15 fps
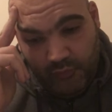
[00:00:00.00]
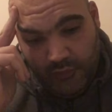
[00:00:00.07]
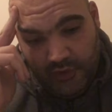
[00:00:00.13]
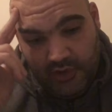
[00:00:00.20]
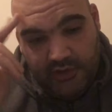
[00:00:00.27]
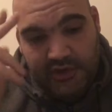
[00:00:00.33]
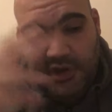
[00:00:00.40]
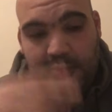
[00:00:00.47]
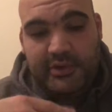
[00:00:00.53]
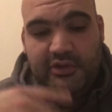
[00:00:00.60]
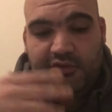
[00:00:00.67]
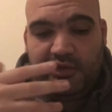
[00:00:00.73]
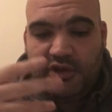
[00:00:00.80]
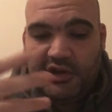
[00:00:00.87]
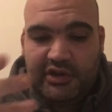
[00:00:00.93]
knowing
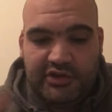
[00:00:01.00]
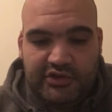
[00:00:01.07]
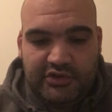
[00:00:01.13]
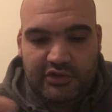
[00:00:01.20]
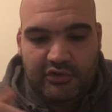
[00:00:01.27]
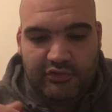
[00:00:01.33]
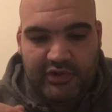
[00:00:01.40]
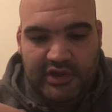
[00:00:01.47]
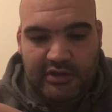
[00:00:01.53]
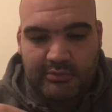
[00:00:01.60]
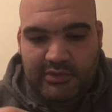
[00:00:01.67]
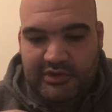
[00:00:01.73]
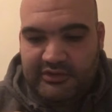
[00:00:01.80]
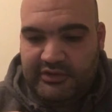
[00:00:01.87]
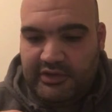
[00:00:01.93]
Turkish and Greek
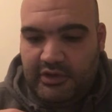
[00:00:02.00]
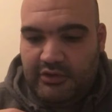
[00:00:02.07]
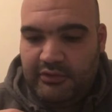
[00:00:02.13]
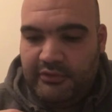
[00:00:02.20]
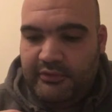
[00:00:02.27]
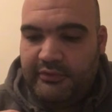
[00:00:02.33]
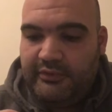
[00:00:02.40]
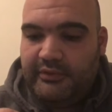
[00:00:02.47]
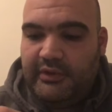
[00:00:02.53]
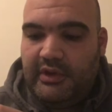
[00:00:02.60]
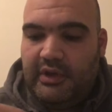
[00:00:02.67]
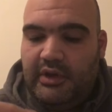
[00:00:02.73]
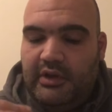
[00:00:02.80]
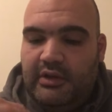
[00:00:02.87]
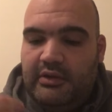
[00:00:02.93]
myself,
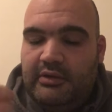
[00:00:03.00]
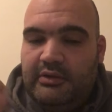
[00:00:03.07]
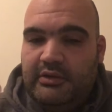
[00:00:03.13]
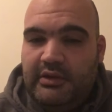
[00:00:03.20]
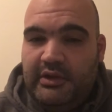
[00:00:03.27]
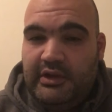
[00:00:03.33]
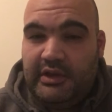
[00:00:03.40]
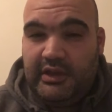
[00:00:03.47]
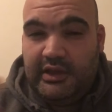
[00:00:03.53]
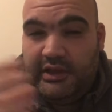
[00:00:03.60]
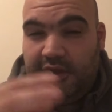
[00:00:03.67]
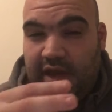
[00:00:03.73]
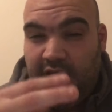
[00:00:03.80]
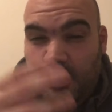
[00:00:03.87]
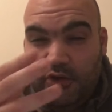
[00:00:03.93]

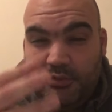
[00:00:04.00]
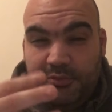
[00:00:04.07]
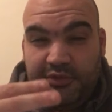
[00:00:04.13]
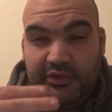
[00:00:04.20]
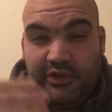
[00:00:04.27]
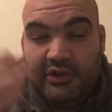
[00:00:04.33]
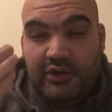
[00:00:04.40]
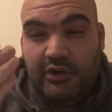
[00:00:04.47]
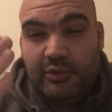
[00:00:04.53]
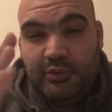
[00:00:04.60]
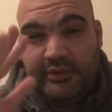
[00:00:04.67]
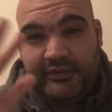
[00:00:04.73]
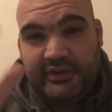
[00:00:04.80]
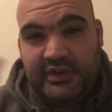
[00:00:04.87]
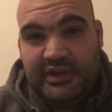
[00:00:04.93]
it helps a lot
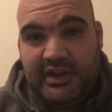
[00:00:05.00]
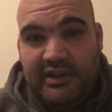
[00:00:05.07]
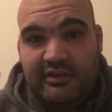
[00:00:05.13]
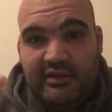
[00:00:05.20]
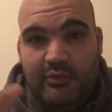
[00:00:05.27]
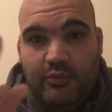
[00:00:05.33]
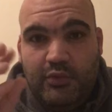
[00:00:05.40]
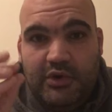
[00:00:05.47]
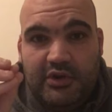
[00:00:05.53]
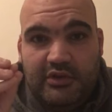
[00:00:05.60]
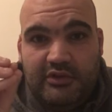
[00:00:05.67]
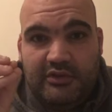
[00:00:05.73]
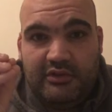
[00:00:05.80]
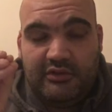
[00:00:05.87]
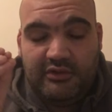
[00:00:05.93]
with connecting
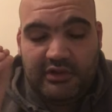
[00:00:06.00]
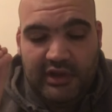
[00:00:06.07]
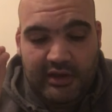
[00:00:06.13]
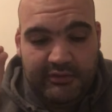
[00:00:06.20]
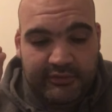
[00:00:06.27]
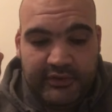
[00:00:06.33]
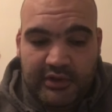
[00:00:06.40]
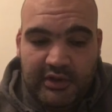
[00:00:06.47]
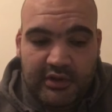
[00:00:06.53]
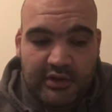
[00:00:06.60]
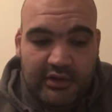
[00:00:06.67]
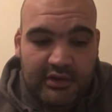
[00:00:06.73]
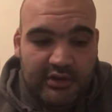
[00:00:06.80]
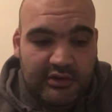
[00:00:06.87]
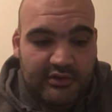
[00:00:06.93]
words and stuff.
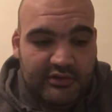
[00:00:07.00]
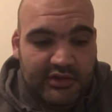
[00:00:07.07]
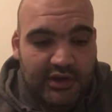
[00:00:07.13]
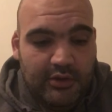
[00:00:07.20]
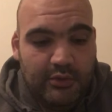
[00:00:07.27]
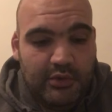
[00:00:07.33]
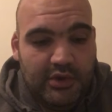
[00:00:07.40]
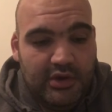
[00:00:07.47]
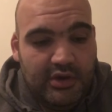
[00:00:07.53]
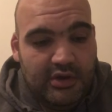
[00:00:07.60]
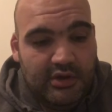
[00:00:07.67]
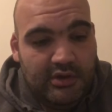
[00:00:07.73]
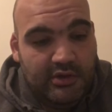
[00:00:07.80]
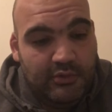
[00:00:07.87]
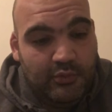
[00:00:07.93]

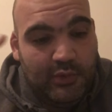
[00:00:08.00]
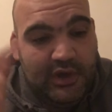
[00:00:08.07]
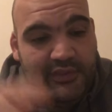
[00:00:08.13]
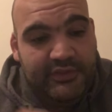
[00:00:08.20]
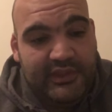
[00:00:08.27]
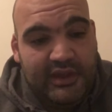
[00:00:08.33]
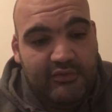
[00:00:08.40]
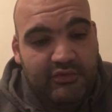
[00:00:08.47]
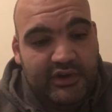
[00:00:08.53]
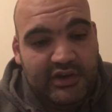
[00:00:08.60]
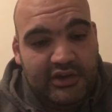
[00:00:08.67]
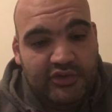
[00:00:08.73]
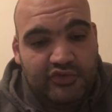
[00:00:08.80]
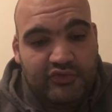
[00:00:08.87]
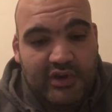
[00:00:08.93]
So one that
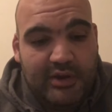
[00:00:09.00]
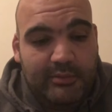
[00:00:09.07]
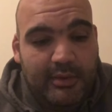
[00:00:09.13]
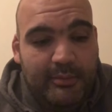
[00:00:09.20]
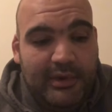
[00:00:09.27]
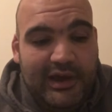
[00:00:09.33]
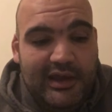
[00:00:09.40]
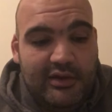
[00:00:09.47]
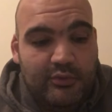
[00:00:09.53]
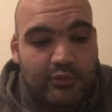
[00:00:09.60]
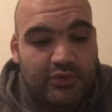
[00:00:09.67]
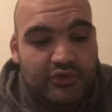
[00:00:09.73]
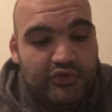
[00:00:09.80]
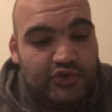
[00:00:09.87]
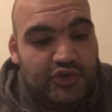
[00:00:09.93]
really struck my mind
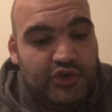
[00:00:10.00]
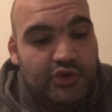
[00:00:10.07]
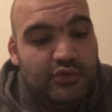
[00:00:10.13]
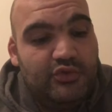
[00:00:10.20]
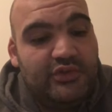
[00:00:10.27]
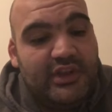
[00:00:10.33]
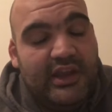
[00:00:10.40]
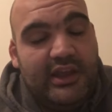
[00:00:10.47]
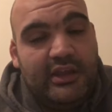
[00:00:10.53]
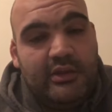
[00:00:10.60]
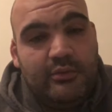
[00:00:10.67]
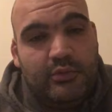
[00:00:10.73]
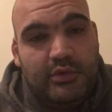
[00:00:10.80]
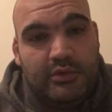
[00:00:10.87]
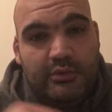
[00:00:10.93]
was Tuesday.
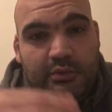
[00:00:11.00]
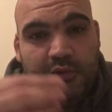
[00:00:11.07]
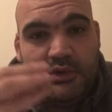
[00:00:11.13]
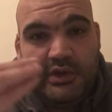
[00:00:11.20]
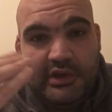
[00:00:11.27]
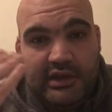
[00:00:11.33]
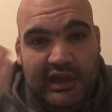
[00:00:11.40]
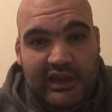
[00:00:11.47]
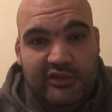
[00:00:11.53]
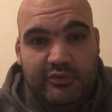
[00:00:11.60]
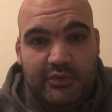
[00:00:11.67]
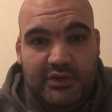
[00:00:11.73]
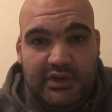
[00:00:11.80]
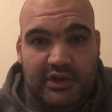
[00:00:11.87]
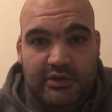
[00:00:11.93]
Well, as
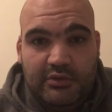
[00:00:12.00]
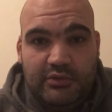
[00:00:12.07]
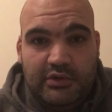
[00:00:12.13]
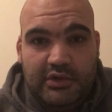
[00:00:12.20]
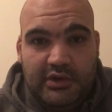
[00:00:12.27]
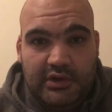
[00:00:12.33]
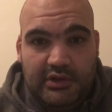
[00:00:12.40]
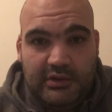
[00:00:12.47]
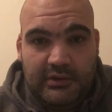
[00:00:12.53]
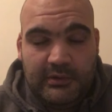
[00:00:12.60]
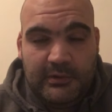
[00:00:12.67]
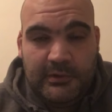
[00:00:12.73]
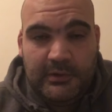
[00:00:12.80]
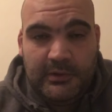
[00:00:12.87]
we know,